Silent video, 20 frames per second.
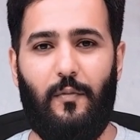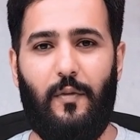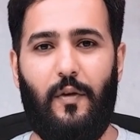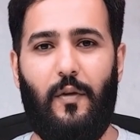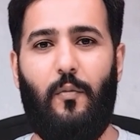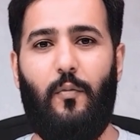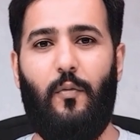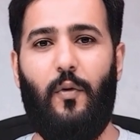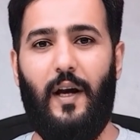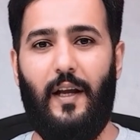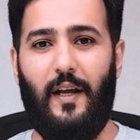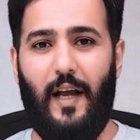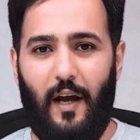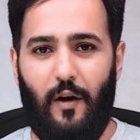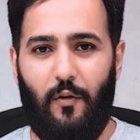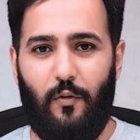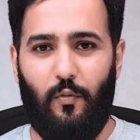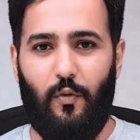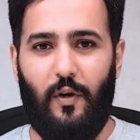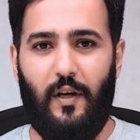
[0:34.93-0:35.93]
be right
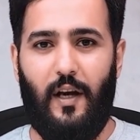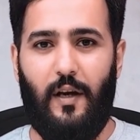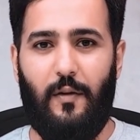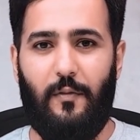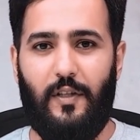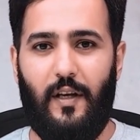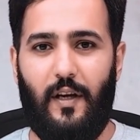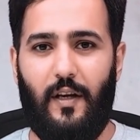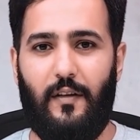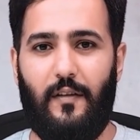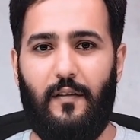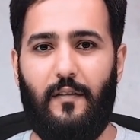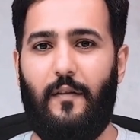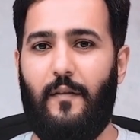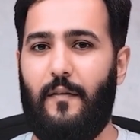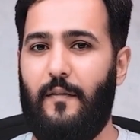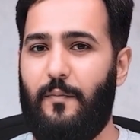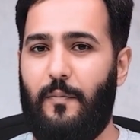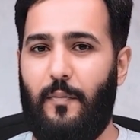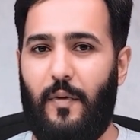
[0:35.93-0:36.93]
out when I'm done.
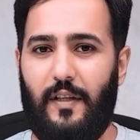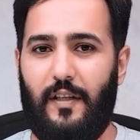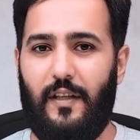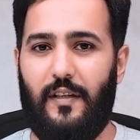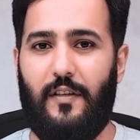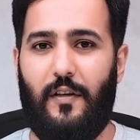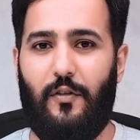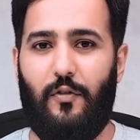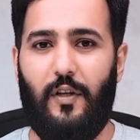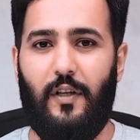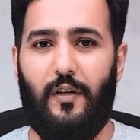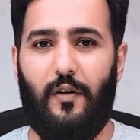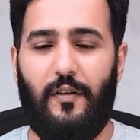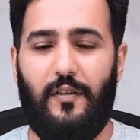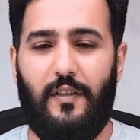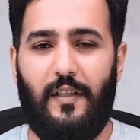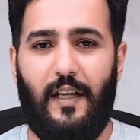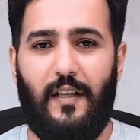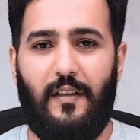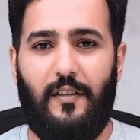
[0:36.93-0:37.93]
We disagreed on
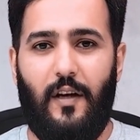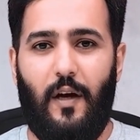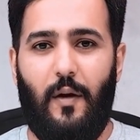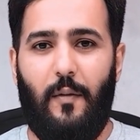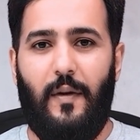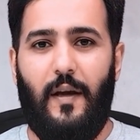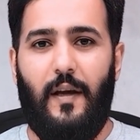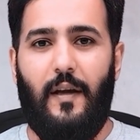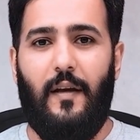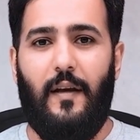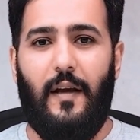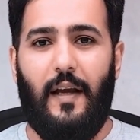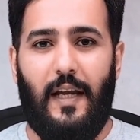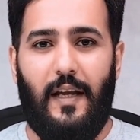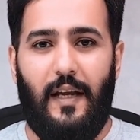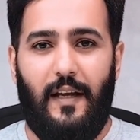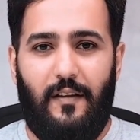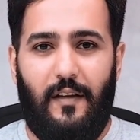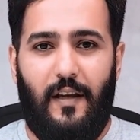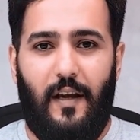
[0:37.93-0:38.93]
today's topic,
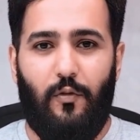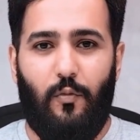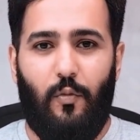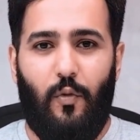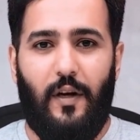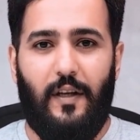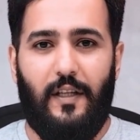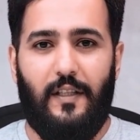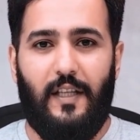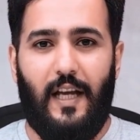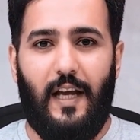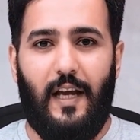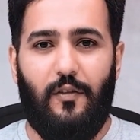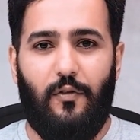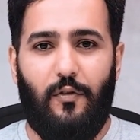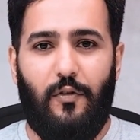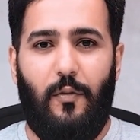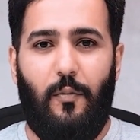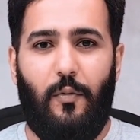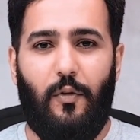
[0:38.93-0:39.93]
and I didn't want his
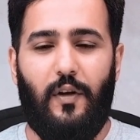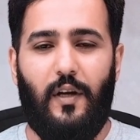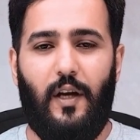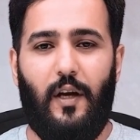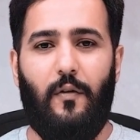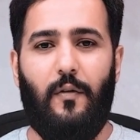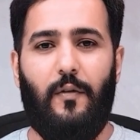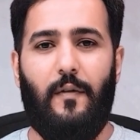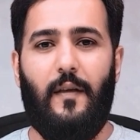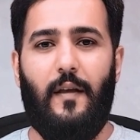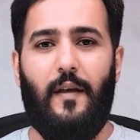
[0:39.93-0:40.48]
candle to burn out.